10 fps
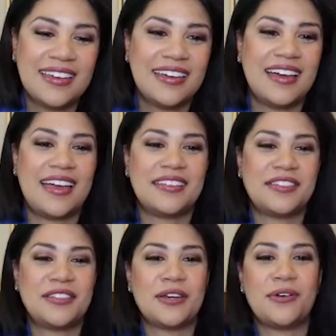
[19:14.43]
That's
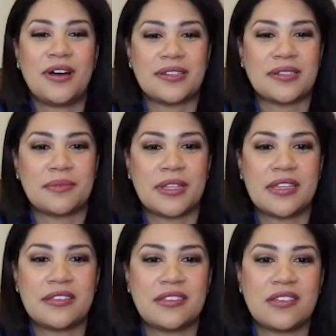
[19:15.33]
so awesome. And
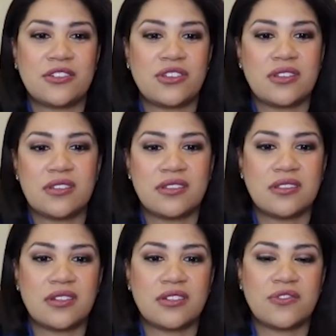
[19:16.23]
this is such
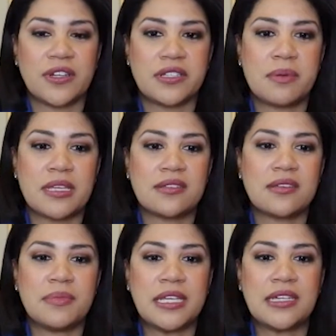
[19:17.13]
a fun space to
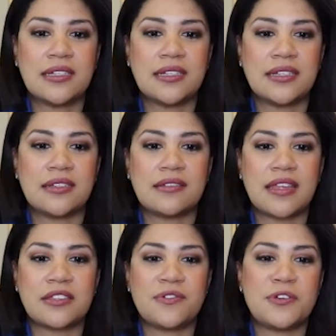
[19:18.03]
be in. And
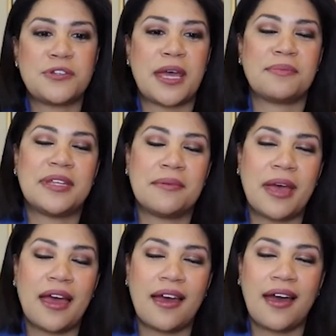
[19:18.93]
thanks for your time today,
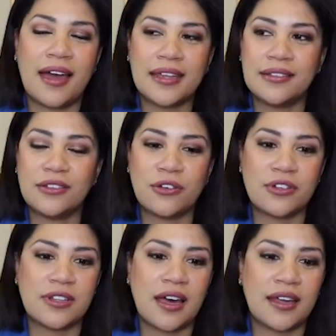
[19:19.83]
Matt. I learned a
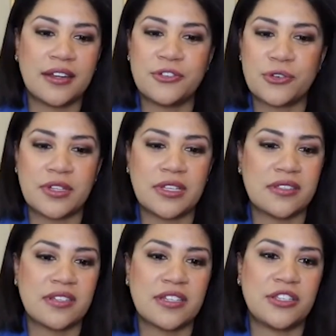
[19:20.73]
lot. I enjoyed
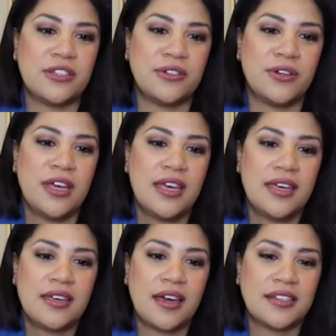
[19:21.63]
listening to you
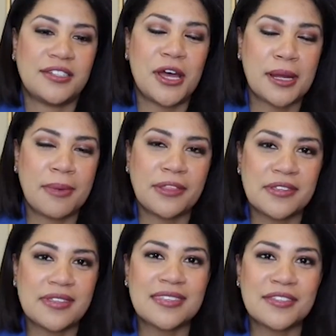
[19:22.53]
talk about this.
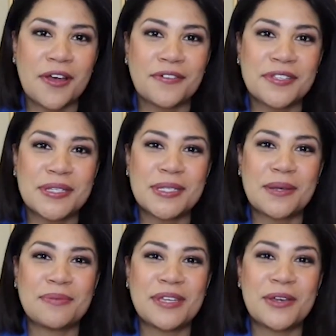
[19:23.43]
This is obviously
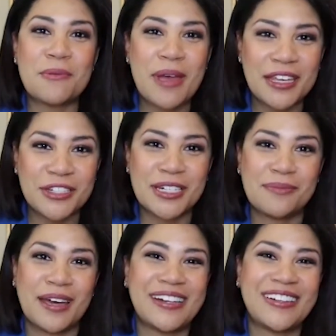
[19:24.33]
something you're passionate
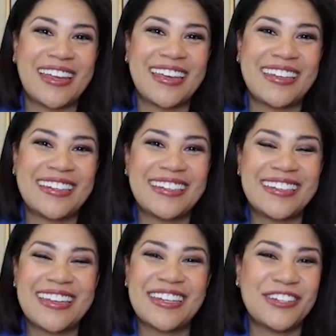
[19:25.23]
about and
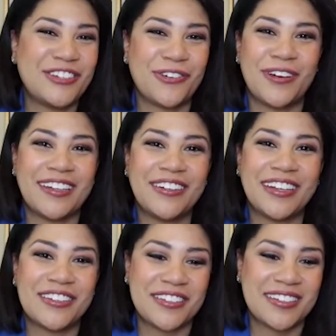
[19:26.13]
enjoy, and you
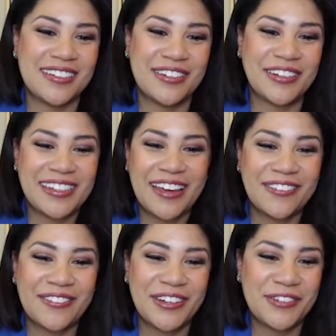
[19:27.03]
can tell
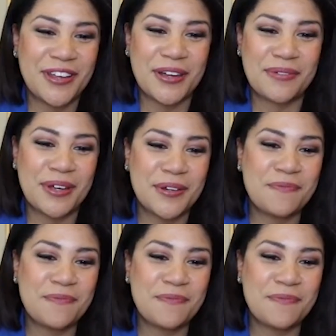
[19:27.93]
when you talk about it.